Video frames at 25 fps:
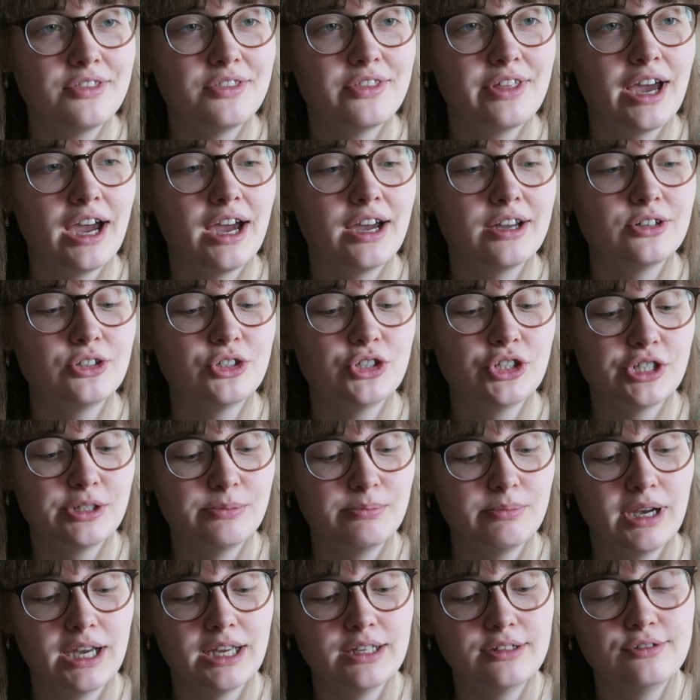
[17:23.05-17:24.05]
that she
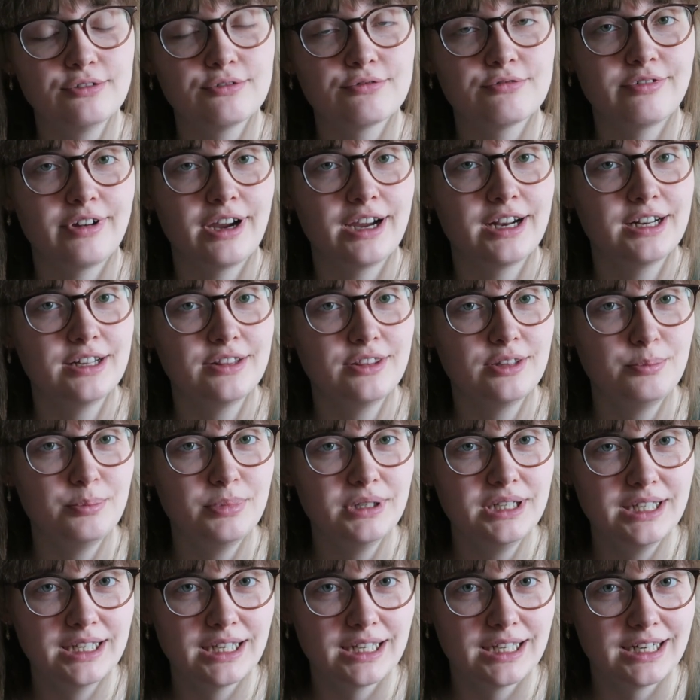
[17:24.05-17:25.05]
met right at the
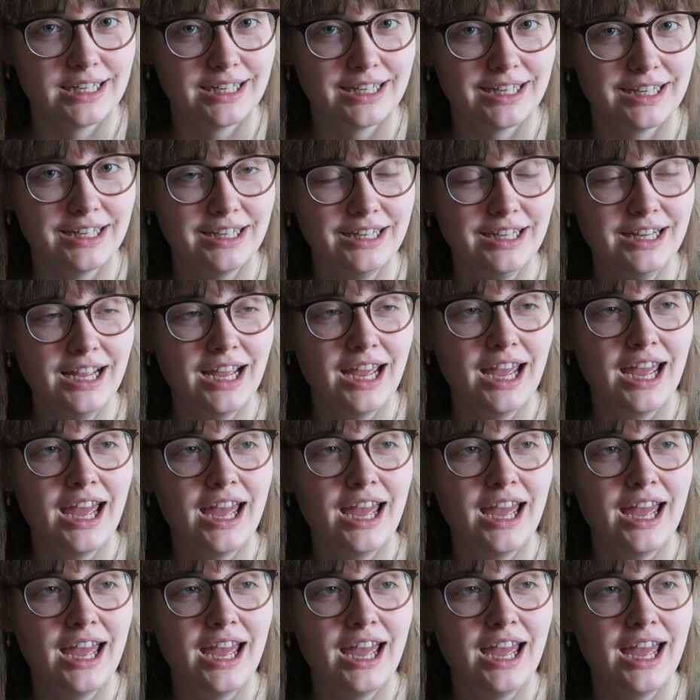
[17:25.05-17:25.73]
beginning.